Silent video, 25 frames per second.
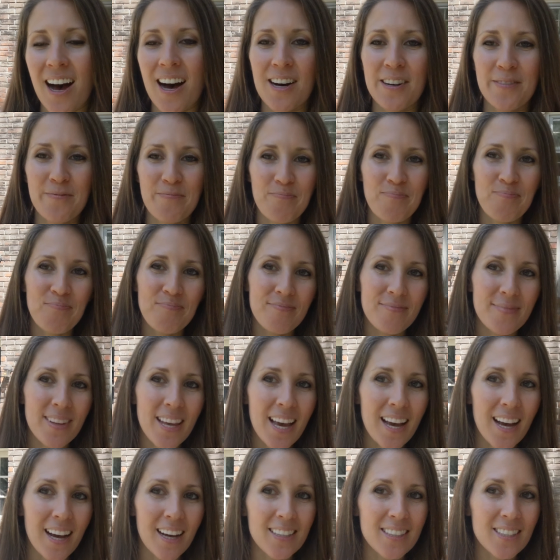
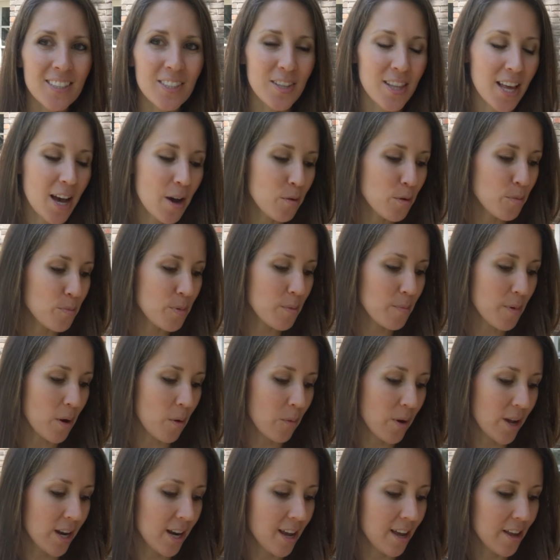yeah, so that would be
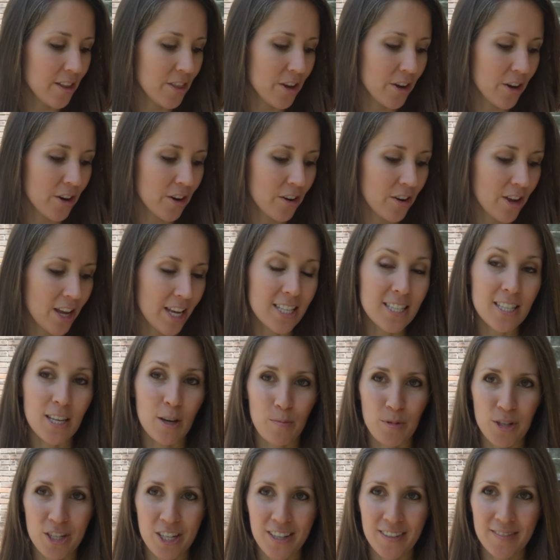my one other
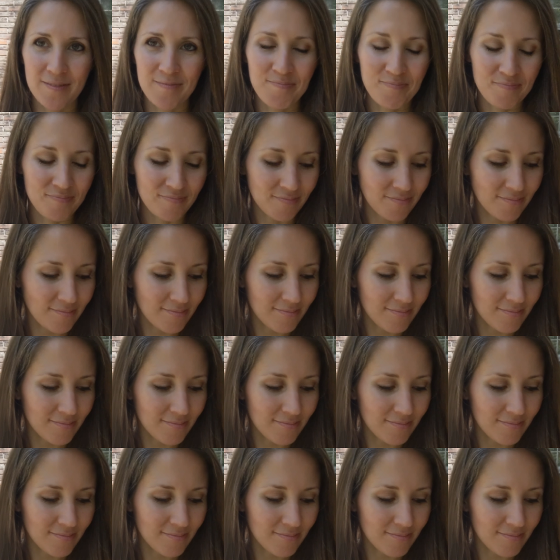exception.